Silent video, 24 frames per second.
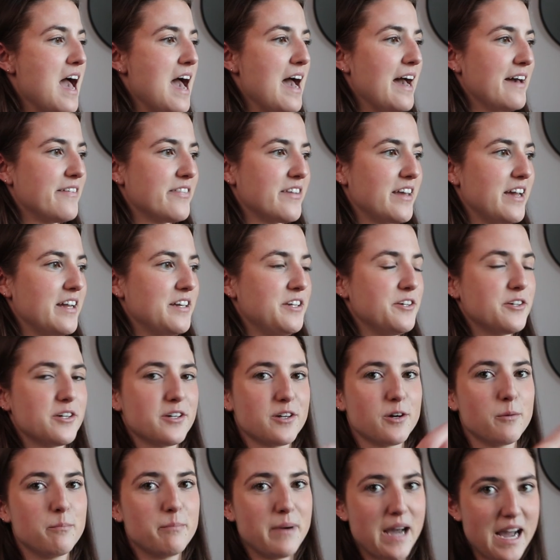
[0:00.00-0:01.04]
And then you can
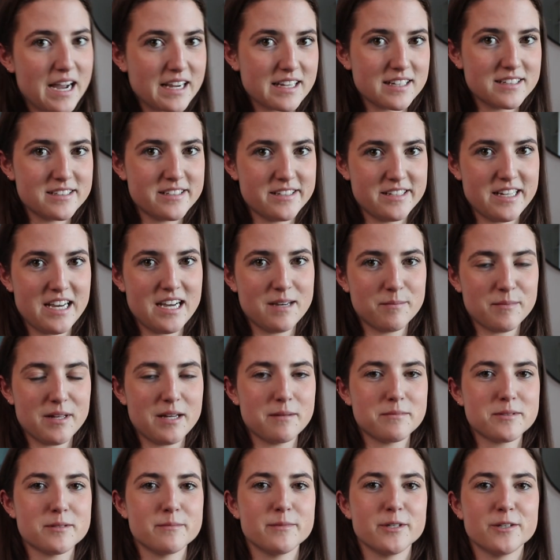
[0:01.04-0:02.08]
go back into time
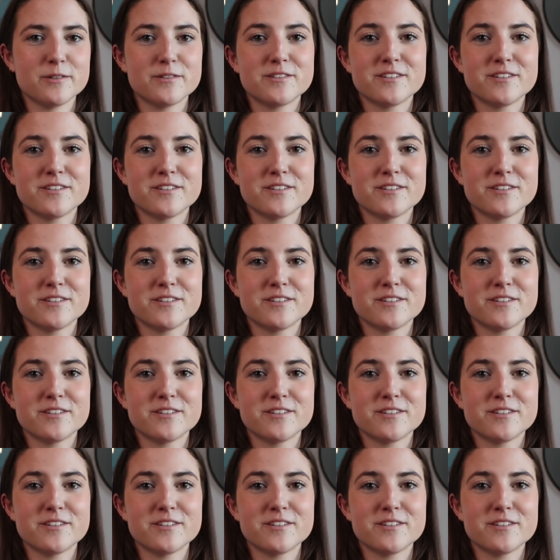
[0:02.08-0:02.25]
lapse mode,